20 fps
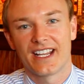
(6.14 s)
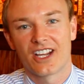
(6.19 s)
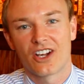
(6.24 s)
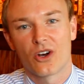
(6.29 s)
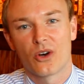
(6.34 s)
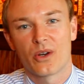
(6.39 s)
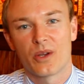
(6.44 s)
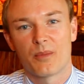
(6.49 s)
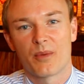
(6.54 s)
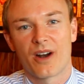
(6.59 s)

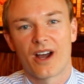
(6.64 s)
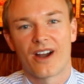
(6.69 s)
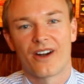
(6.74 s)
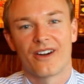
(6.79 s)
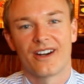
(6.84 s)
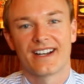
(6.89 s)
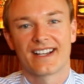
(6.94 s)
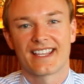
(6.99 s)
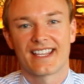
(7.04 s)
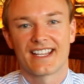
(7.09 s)
Cody
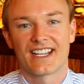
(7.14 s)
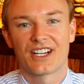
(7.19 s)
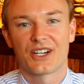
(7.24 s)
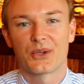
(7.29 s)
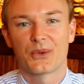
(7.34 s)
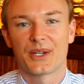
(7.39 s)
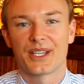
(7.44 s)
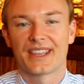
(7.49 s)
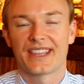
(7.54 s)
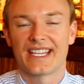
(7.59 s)
Broderick
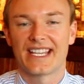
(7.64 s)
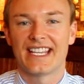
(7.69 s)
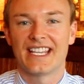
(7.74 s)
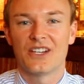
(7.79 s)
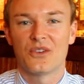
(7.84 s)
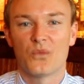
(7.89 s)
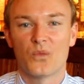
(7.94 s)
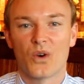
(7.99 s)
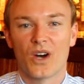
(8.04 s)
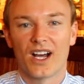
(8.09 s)
here with
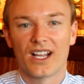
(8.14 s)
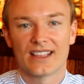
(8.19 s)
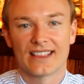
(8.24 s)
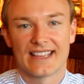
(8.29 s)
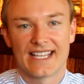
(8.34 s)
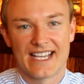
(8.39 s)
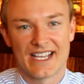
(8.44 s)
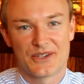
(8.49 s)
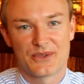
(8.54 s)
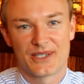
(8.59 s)

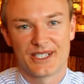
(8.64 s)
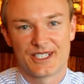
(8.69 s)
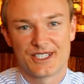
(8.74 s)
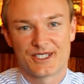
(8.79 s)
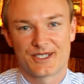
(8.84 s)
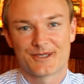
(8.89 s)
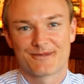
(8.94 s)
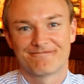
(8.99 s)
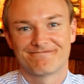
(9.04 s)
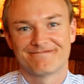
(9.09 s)

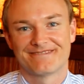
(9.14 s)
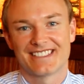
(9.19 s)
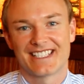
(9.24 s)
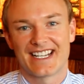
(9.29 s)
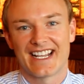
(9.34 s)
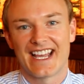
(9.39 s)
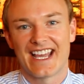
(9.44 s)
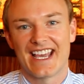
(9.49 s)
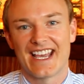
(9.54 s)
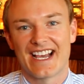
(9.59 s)
inWhatLanguage.
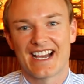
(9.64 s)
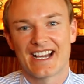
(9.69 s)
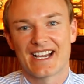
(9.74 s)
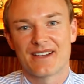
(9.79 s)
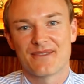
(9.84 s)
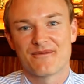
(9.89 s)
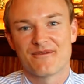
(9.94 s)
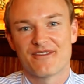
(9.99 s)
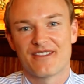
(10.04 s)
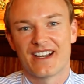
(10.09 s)
Today
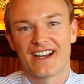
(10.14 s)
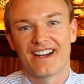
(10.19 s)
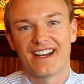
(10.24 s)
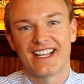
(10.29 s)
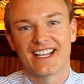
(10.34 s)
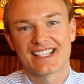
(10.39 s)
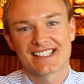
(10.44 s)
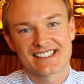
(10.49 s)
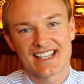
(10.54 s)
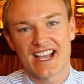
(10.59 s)
I'm
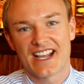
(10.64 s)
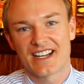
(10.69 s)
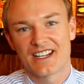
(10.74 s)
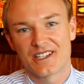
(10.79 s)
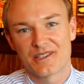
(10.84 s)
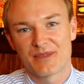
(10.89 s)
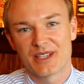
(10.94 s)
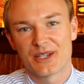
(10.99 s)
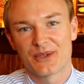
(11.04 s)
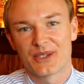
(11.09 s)
very excited
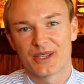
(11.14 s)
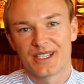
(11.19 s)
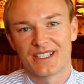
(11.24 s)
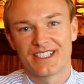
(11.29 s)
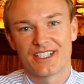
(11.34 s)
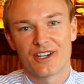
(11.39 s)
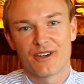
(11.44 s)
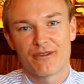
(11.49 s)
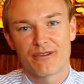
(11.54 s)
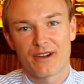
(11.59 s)
to be with
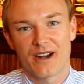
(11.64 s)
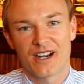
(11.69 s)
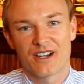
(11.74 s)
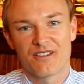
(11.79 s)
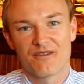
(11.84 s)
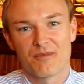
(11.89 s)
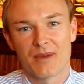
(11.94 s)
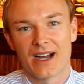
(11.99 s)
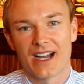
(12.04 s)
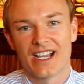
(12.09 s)
a dear
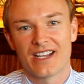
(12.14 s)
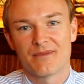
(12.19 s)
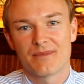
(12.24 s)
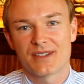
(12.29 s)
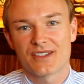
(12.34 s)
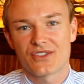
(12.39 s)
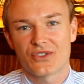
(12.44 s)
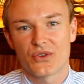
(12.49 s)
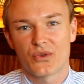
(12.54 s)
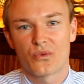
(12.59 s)
friend of mine,
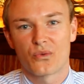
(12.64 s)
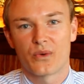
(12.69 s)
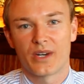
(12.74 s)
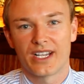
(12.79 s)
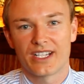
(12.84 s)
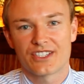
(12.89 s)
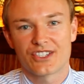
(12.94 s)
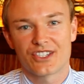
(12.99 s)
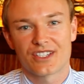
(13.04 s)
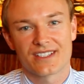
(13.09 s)
Mr.
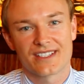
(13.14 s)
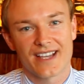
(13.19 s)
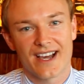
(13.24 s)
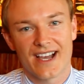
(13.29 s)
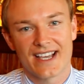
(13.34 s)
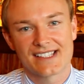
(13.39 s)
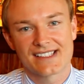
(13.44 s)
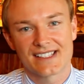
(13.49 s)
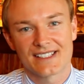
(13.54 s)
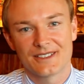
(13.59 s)
Rich
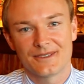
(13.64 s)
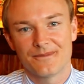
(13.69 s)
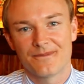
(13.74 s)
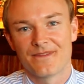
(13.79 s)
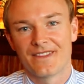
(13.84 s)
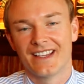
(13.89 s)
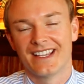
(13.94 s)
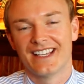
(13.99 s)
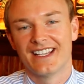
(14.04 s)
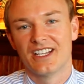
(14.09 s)
Tyson.
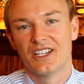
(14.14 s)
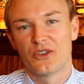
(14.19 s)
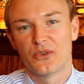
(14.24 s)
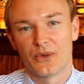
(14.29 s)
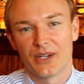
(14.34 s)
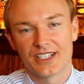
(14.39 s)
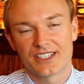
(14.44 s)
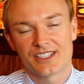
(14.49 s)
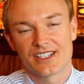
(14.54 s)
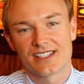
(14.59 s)

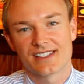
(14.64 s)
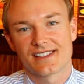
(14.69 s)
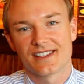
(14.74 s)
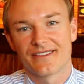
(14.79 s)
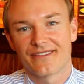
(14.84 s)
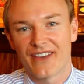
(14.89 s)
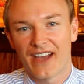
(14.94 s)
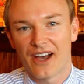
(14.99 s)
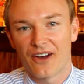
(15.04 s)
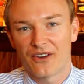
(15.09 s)
Rich is
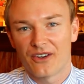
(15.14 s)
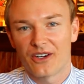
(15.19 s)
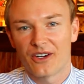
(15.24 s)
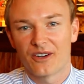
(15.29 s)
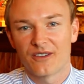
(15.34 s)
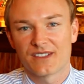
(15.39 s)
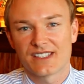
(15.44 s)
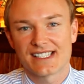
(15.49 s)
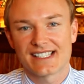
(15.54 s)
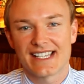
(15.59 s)
the founder
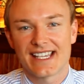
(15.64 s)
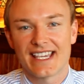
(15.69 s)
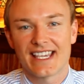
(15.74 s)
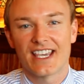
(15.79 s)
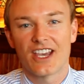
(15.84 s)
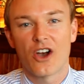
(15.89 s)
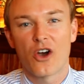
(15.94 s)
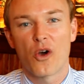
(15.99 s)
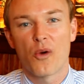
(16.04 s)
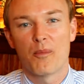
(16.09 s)
of
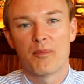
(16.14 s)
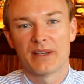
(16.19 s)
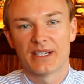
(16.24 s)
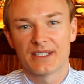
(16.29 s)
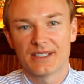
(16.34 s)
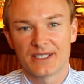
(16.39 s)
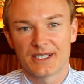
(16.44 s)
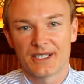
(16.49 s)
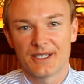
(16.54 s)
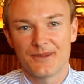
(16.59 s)

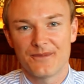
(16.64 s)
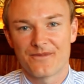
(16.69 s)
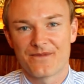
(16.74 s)
CEObuilder,